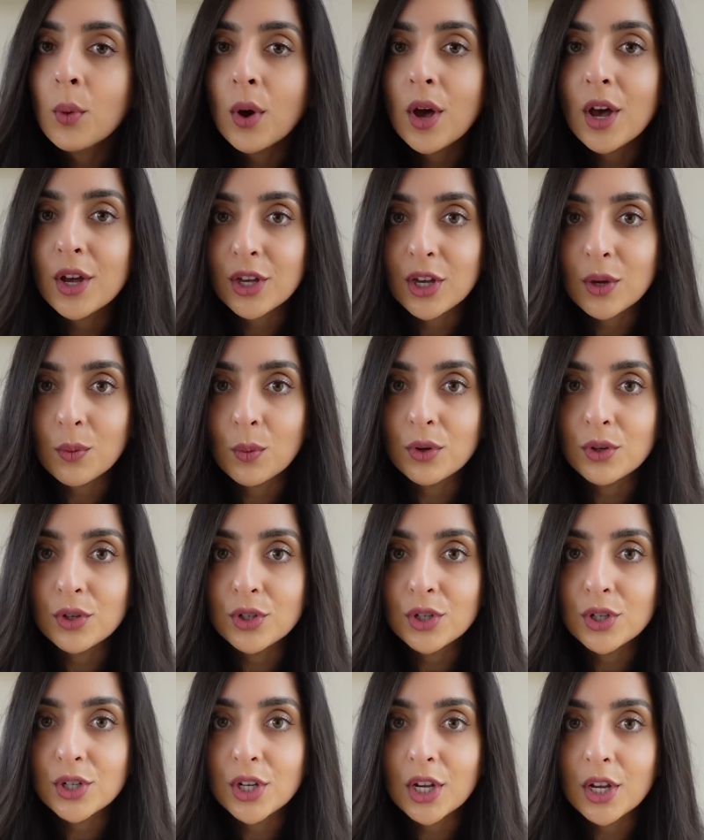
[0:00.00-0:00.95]
work you want
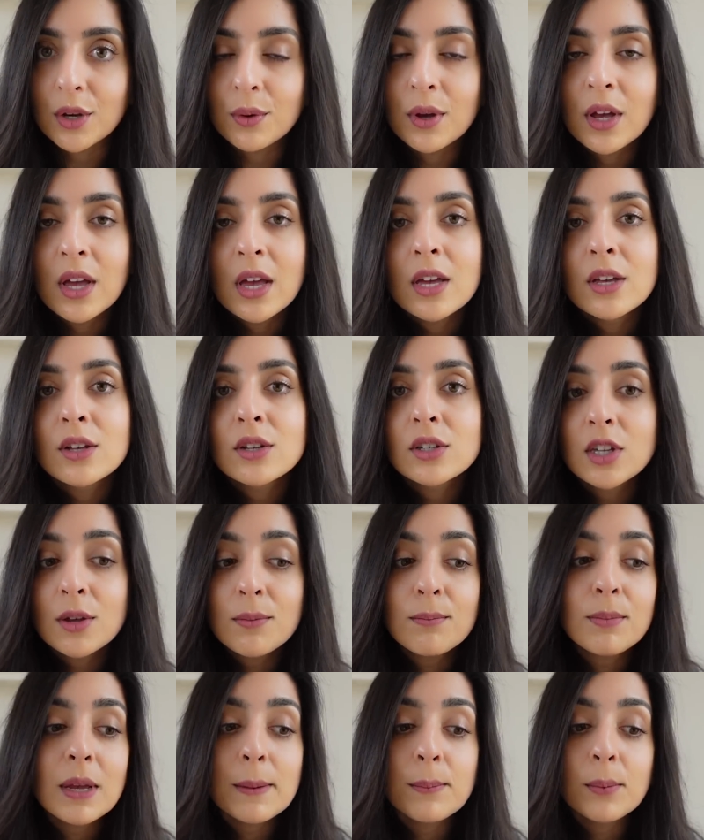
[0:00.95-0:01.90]
to do.
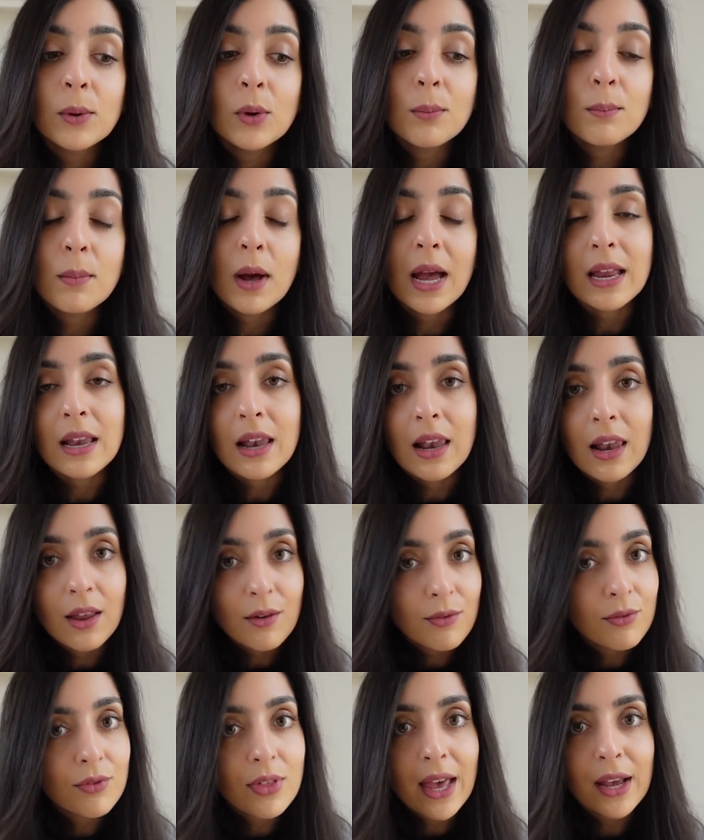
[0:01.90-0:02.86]
Some people might
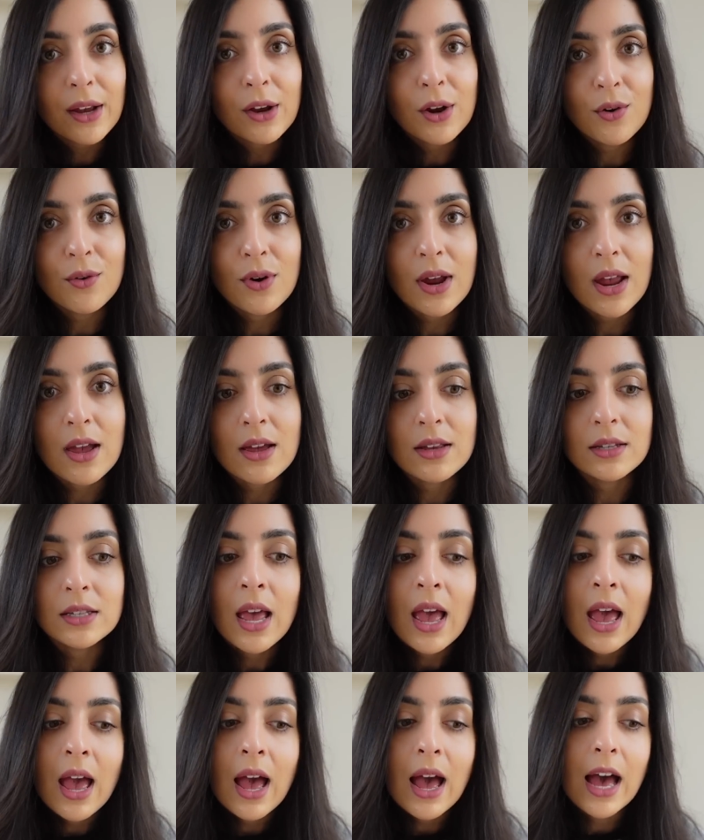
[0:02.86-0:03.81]
love their careers
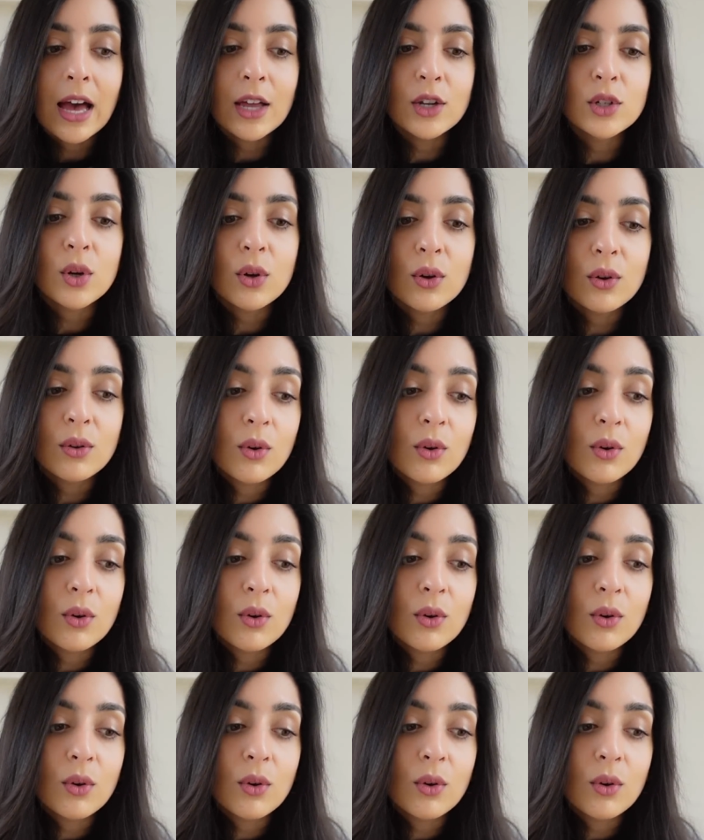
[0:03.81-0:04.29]
and